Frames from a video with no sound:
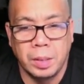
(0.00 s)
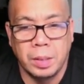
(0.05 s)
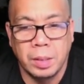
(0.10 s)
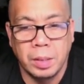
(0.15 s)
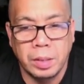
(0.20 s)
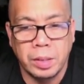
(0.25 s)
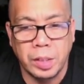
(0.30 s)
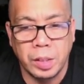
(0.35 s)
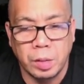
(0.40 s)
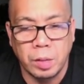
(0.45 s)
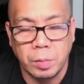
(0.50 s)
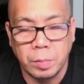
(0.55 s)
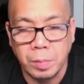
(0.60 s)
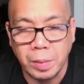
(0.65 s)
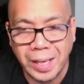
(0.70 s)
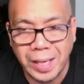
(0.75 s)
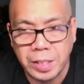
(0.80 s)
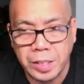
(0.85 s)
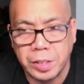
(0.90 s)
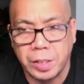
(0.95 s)

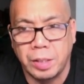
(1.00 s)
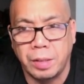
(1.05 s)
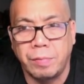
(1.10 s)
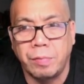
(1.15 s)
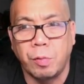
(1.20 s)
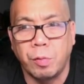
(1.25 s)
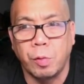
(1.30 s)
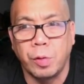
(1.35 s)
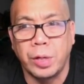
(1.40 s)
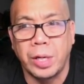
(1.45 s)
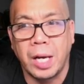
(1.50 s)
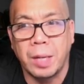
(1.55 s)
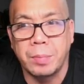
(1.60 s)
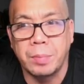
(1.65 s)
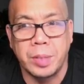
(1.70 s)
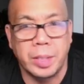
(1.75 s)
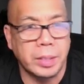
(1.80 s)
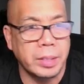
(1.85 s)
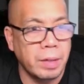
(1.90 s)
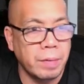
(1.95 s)
latch on a foreign
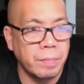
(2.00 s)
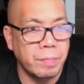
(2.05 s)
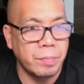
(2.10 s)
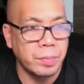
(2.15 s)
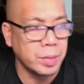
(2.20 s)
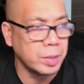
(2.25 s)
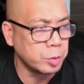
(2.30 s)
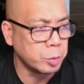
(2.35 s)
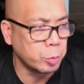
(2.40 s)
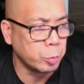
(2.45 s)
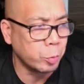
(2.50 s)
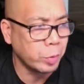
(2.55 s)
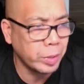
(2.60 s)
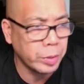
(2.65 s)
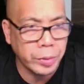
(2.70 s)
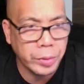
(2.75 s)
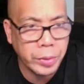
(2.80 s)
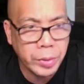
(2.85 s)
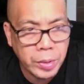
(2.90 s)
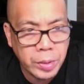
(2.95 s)
object that feels
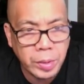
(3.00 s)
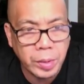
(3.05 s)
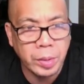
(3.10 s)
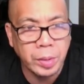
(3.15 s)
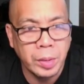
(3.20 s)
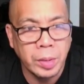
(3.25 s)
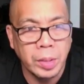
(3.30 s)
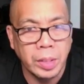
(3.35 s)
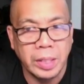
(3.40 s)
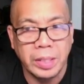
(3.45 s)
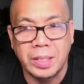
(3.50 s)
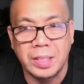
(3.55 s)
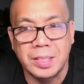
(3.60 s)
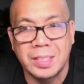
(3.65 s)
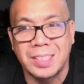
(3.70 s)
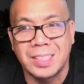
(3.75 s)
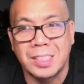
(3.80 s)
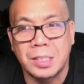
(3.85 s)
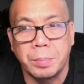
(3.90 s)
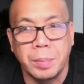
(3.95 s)
weird and
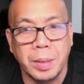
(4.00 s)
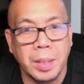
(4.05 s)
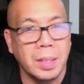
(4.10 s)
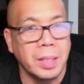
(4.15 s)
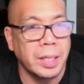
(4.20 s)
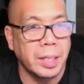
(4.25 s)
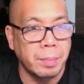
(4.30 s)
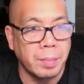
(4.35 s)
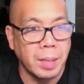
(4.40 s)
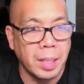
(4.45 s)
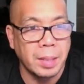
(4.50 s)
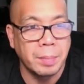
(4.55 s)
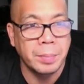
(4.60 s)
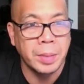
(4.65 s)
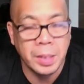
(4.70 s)
doesn't smell like mom.